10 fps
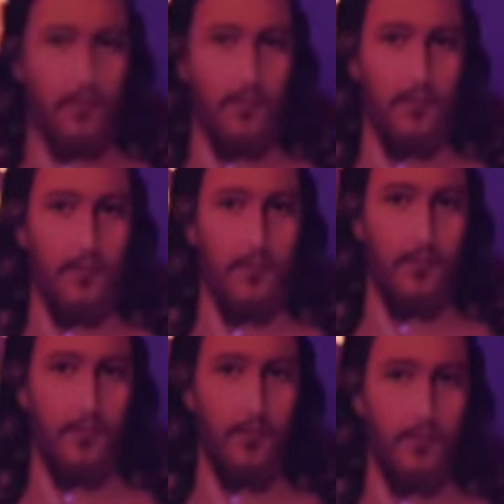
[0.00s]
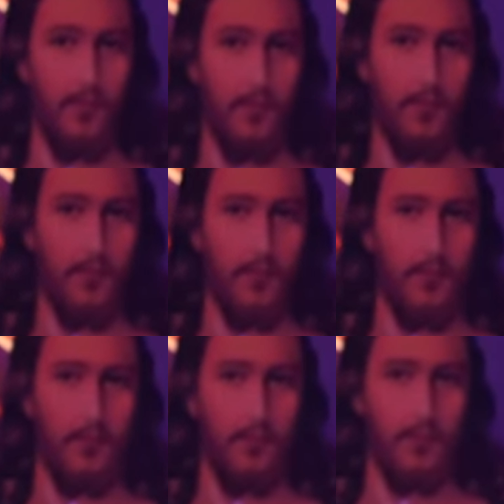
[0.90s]

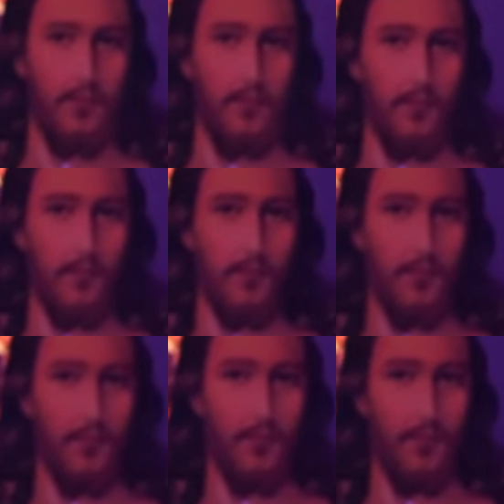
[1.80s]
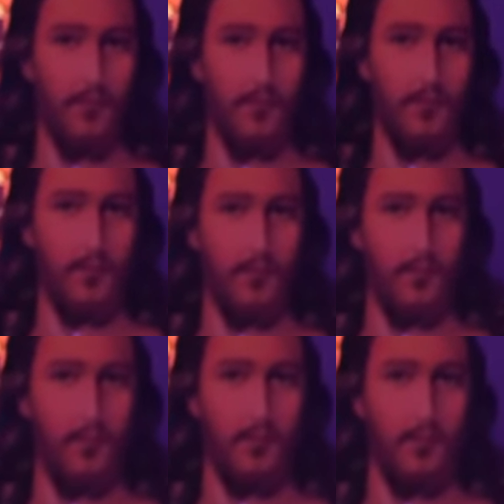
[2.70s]

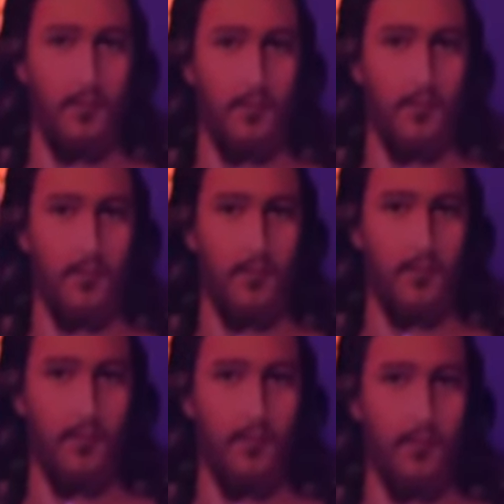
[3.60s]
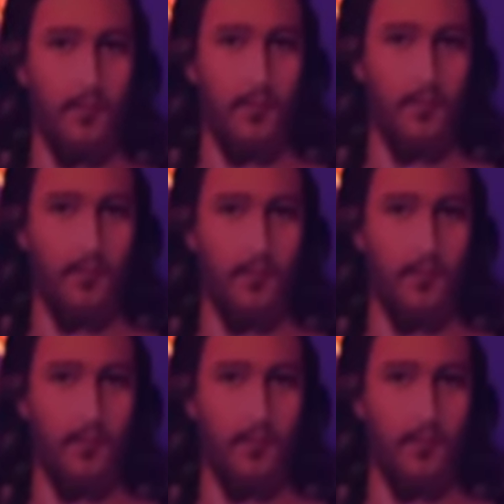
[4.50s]
No words are spoken by the person on screen.